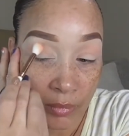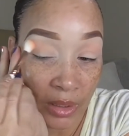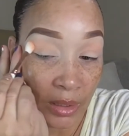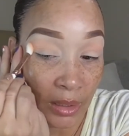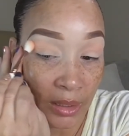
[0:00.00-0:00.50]

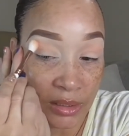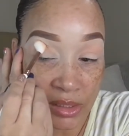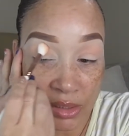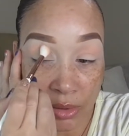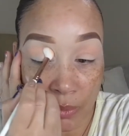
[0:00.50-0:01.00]
And I like to
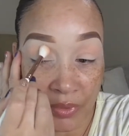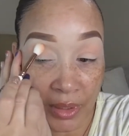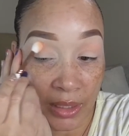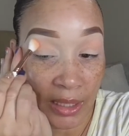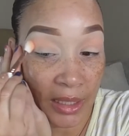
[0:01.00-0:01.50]
start with a
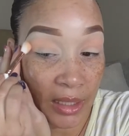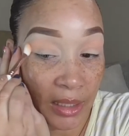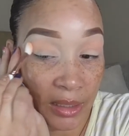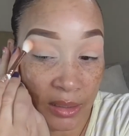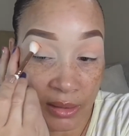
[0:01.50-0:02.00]
light
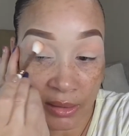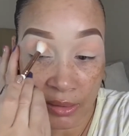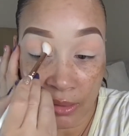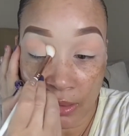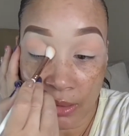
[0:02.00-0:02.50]
hand.
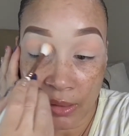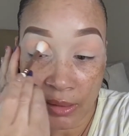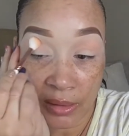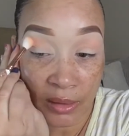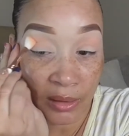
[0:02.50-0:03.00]

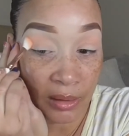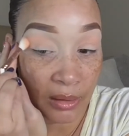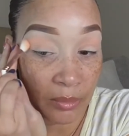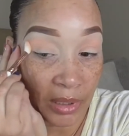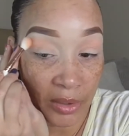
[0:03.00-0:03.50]

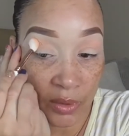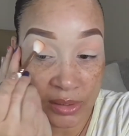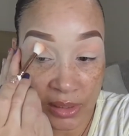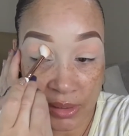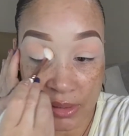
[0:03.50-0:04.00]
I know I
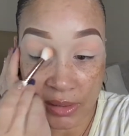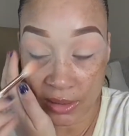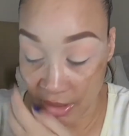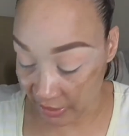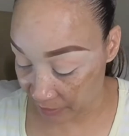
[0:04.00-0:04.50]
say this in a
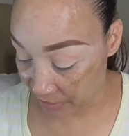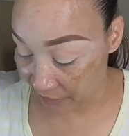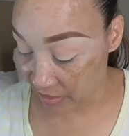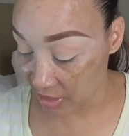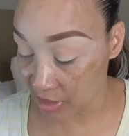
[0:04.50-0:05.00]
lot of my
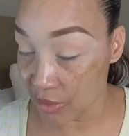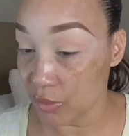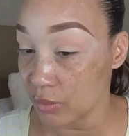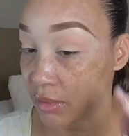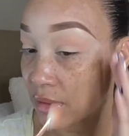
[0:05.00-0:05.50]

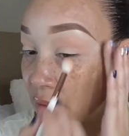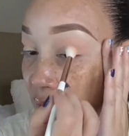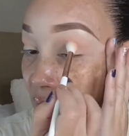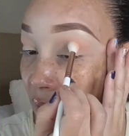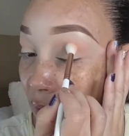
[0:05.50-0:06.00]
videos.
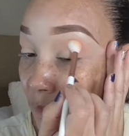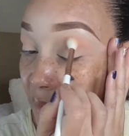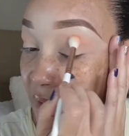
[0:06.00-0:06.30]
Only